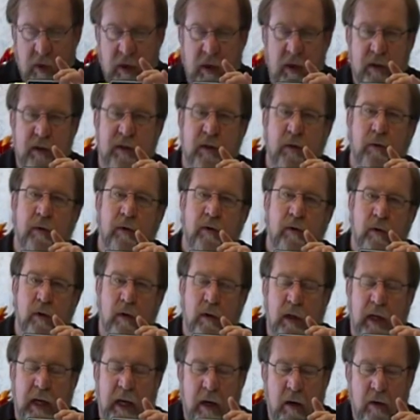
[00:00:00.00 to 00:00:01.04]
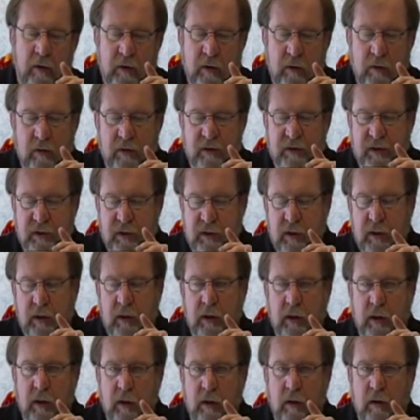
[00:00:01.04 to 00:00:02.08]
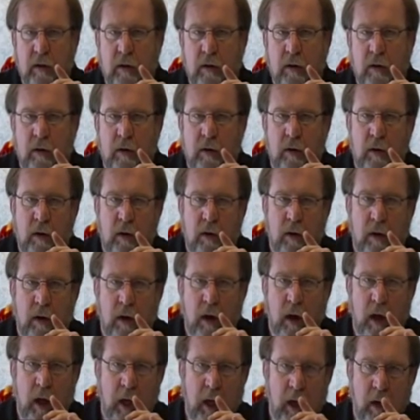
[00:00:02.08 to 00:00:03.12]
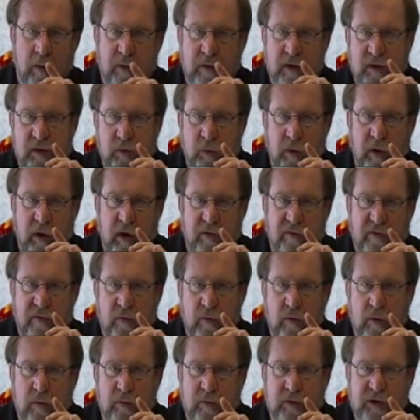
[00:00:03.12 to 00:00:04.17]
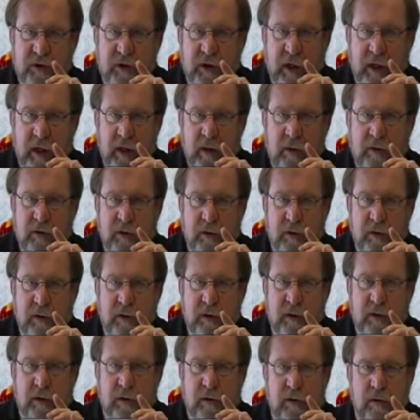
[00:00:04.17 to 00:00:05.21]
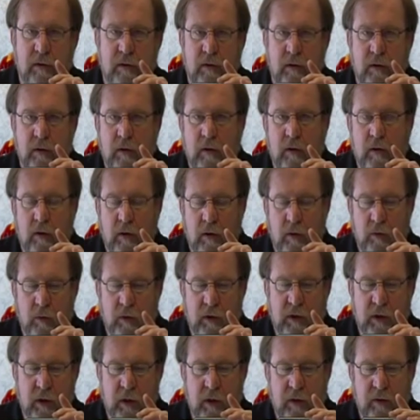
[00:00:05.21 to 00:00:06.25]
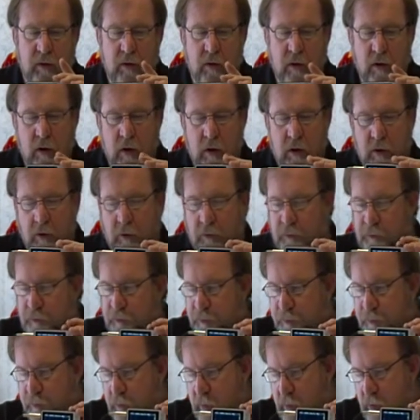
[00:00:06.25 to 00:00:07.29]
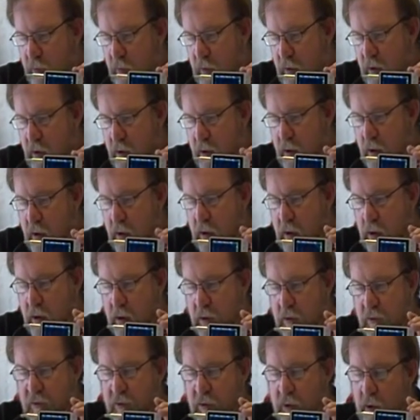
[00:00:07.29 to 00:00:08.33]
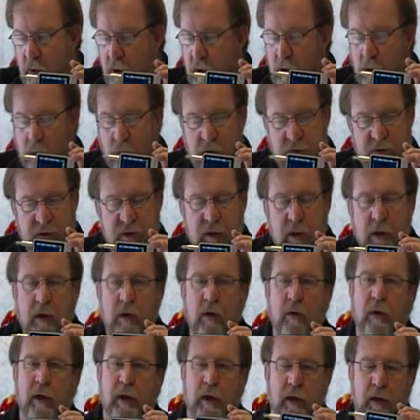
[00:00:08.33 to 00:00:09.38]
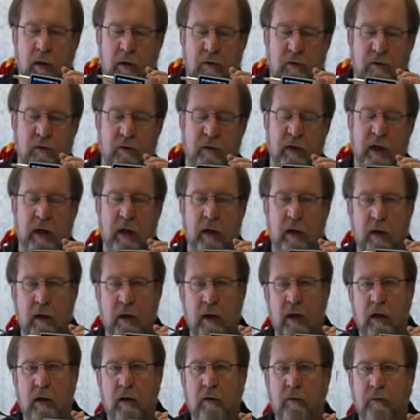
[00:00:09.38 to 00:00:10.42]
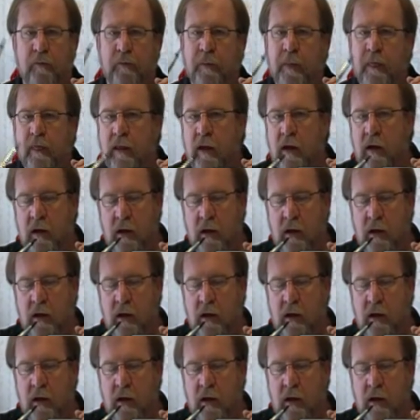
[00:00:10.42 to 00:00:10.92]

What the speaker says: but it's going to allow you to see how this waveform changes when you hit the carto, and we're just going to go ahead and do that again.